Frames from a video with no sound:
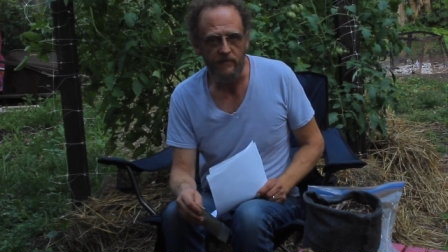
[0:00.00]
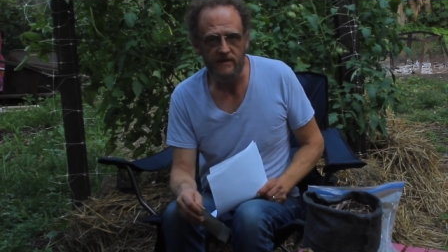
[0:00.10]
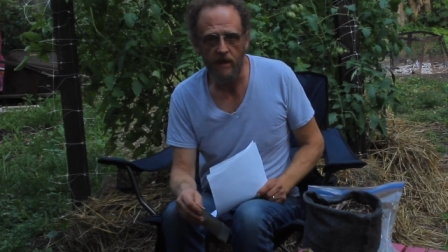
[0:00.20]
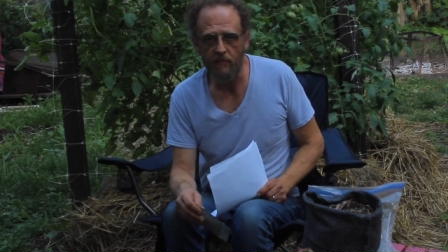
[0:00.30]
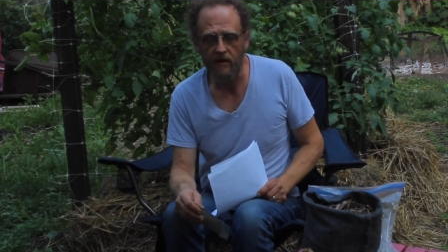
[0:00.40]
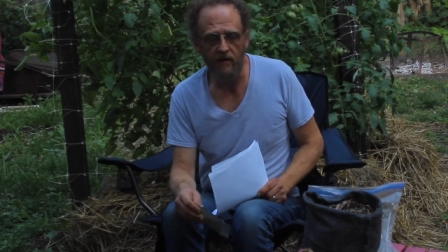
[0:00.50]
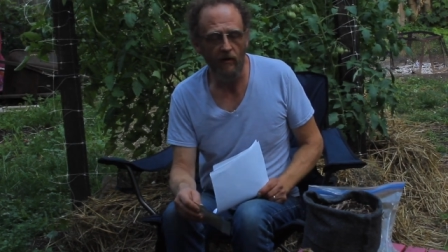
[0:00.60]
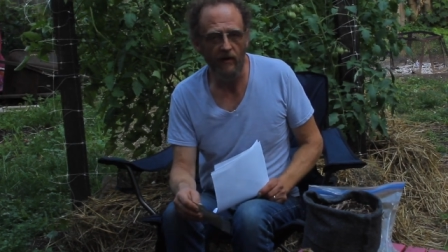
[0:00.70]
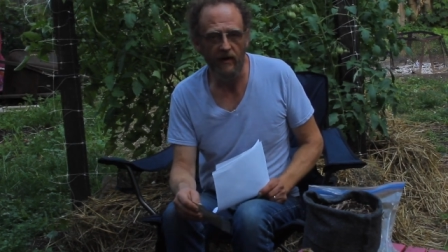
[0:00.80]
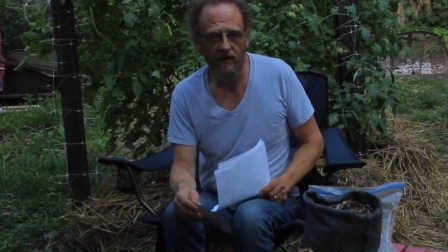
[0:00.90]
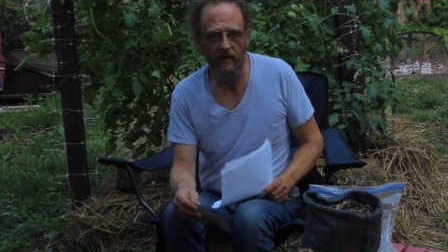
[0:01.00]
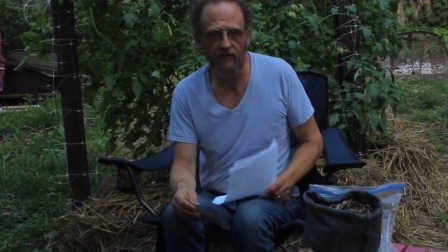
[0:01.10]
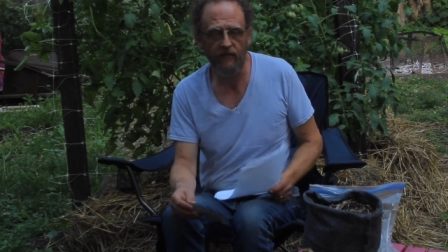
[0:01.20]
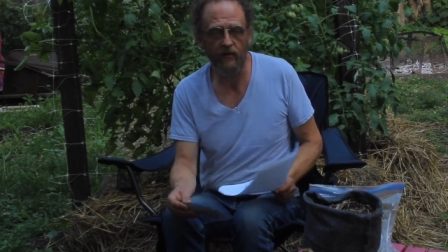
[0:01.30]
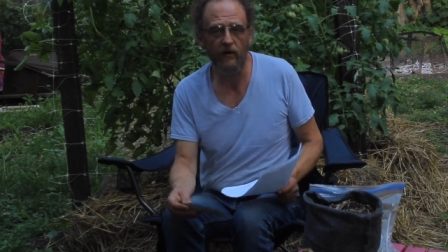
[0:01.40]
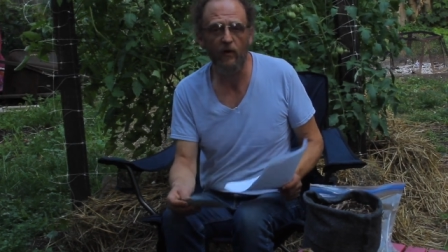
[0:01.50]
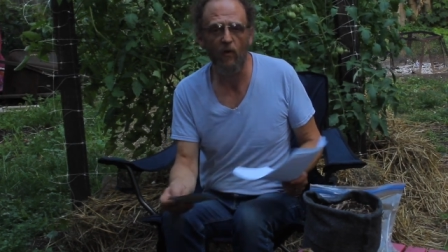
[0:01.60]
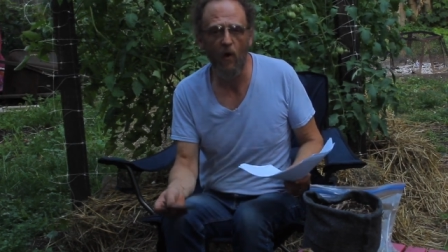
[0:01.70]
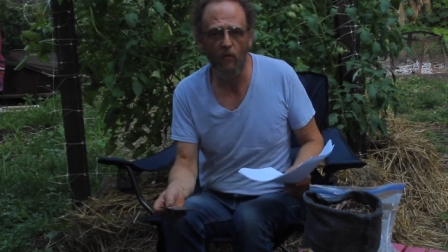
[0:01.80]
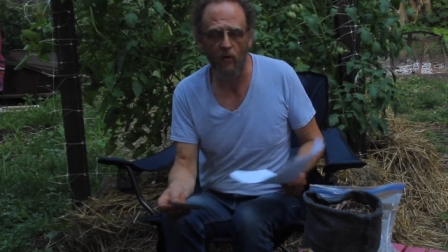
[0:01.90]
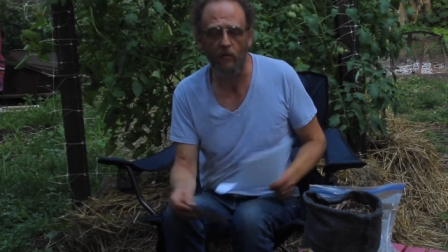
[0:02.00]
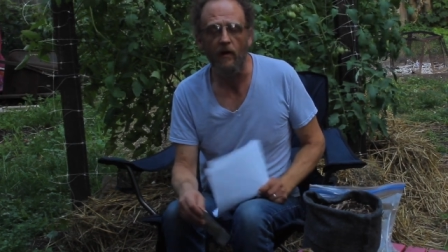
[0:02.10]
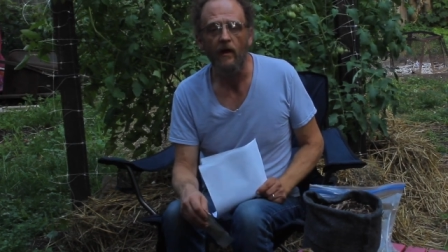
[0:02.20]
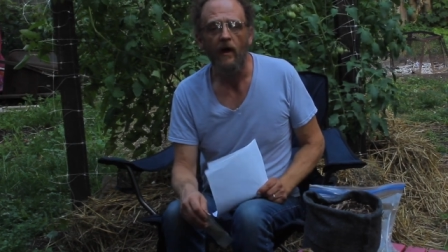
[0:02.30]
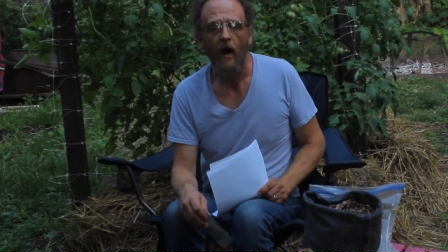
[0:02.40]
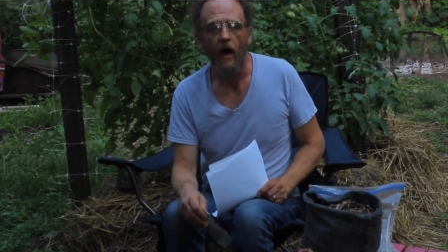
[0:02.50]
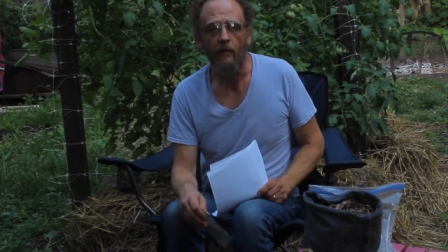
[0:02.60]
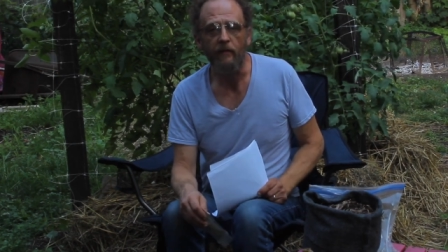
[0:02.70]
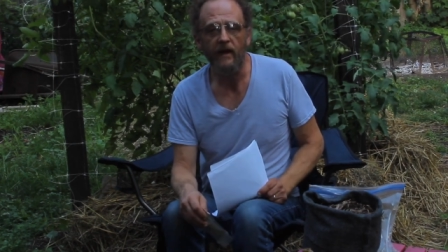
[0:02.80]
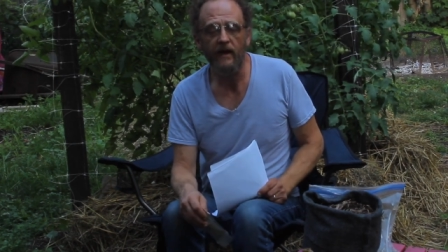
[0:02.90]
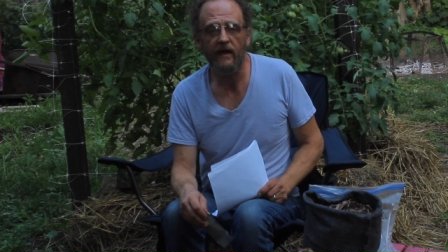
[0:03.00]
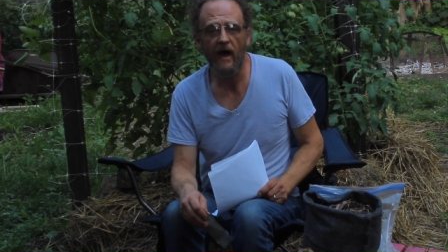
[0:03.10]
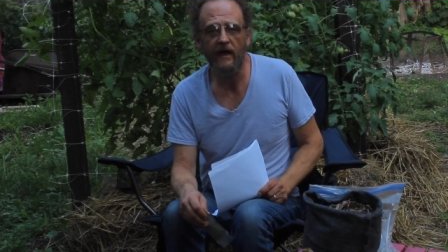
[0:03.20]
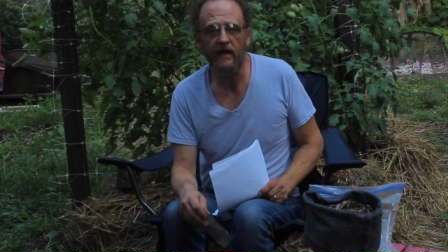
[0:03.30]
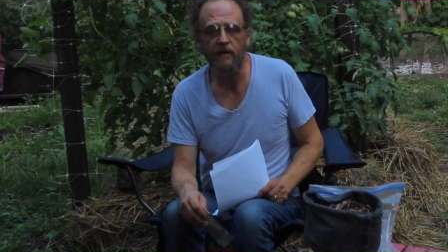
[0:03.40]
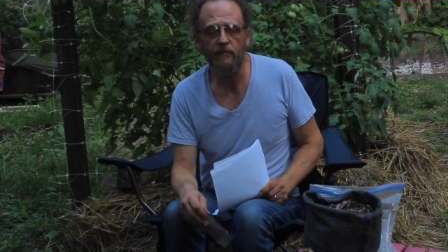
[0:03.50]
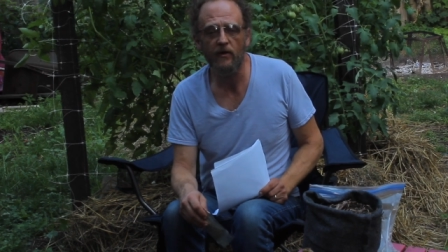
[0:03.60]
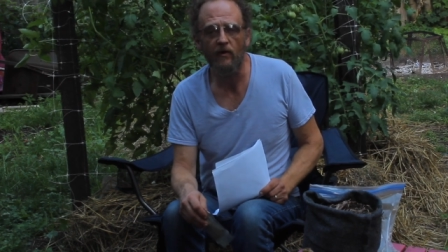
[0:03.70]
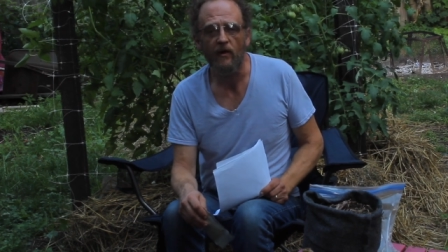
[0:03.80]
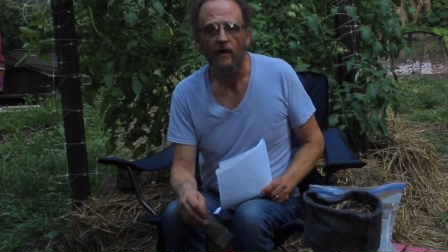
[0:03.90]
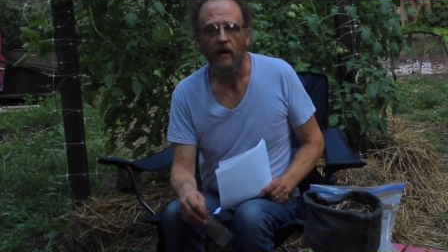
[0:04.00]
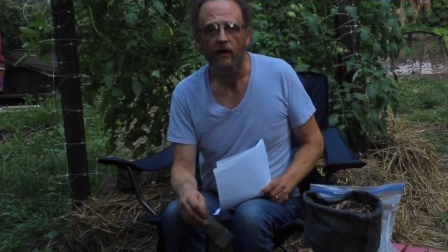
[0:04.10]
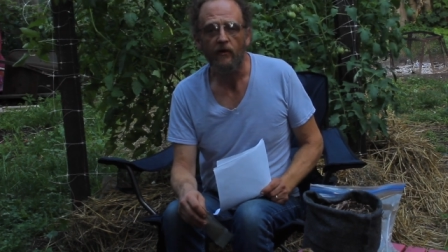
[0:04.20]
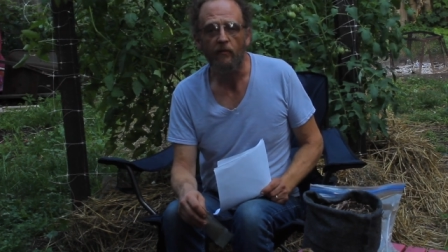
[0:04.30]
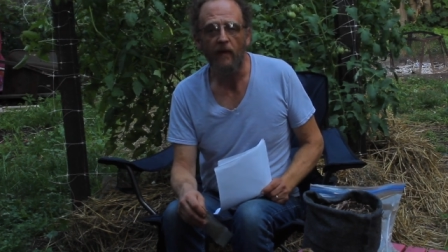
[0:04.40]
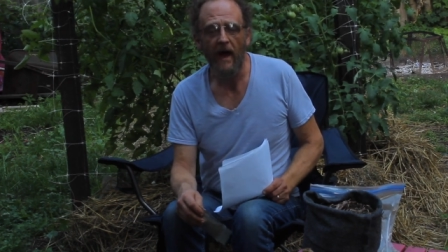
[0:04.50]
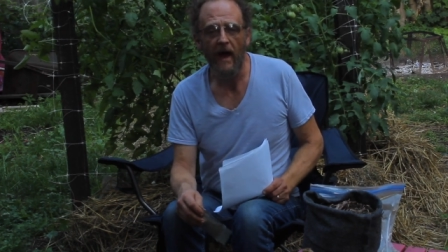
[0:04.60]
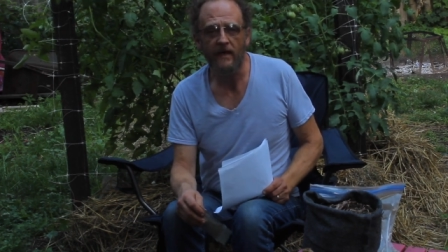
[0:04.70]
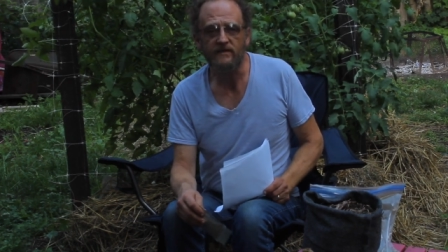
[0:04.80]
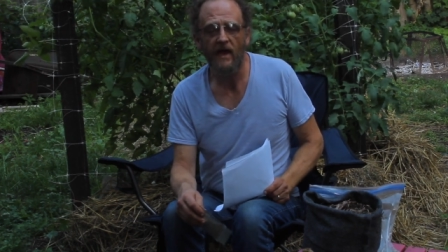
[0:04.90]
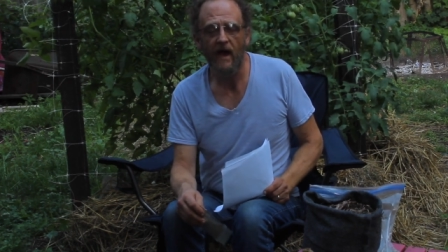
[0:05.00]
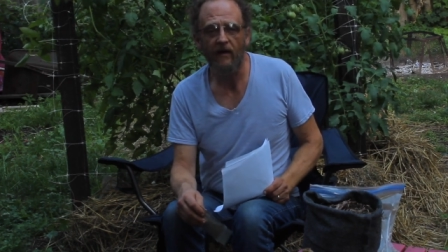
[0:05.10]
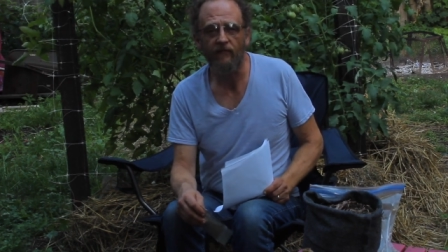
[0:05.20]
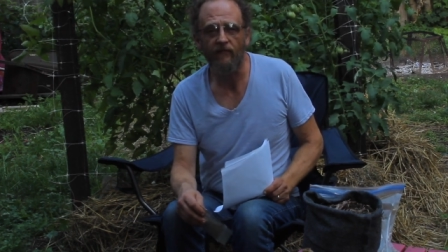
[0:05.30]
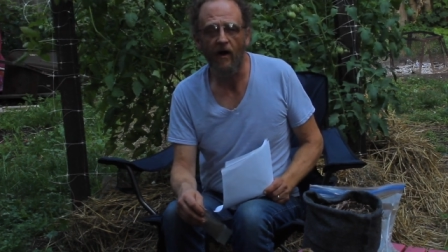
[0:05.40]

Same, if you're in a grow room, you got to kind of keep your bags kind of